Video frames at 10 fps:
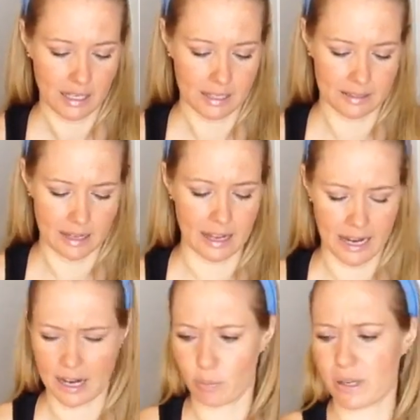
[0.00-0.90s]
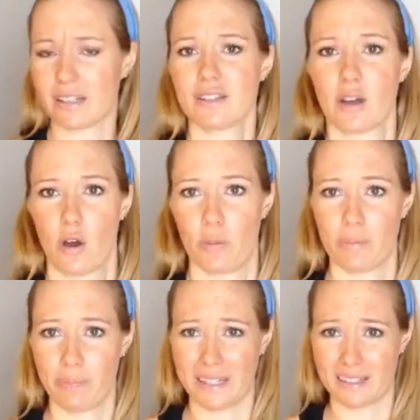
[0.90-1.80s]
is a hairpin to
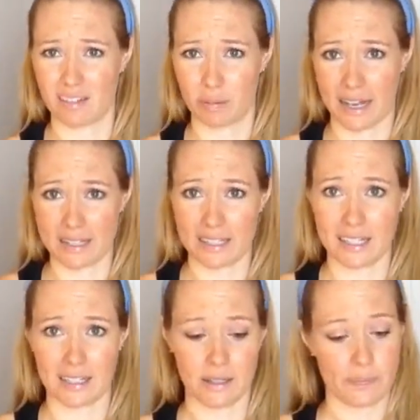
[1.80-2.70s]
open pieces of plastic?